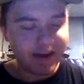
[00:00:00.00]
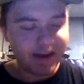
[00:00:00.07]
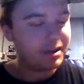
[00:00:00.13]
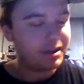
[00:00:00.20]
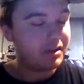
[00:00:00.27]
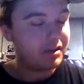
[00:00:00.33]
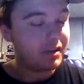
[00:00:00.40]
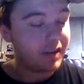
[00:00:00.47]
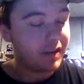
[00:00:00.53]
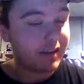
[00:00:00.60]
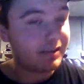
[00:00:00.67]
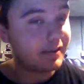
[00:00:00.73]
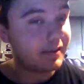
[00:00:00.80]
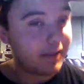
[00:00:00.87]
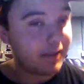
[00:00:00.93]
She's just not
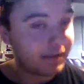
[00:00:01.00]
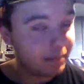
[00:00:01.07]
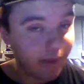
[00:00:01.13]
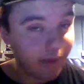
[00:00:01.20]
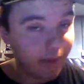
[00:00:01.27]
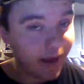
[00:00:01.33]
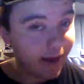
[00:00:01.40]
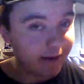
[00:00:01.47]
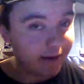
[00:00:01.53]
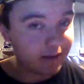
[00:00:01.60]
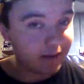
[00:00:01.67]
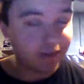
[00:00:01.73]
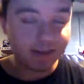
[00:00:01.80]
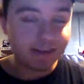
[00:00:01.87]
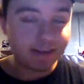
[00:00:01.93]
bad.
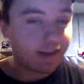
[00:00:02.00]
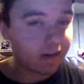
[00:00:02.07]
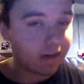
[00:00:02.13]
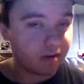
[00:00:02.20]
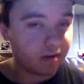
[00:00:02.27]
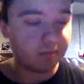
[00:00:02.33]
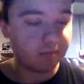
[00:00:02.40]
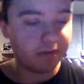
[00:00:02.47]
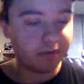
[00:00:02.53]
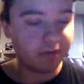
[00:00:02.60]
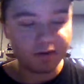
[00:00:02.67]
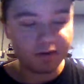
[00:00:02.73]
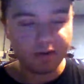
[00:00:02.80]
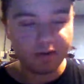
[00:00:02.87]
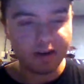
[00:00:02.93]
She's not terrible. You know,
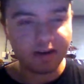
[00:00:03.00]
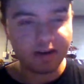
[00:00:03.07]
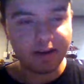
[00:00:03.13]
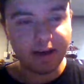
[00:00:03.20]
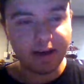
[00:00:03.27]
she's not